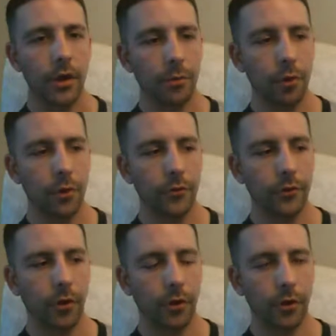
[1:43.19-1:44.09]

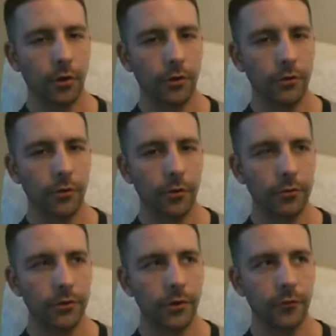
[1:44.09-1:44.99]
Scenario points
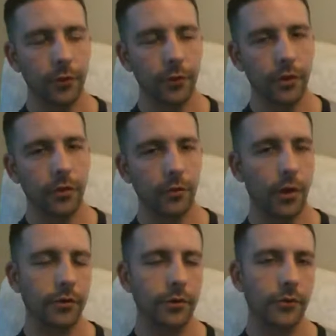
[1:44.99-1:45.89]
are earned
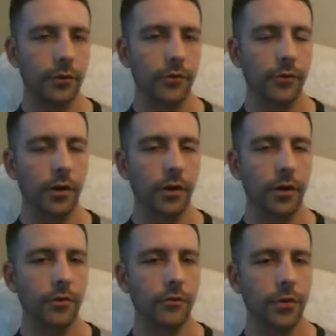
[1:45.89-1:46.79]
differently throughout the
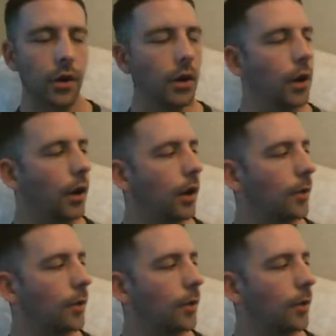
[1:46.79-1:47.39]
different scenarios.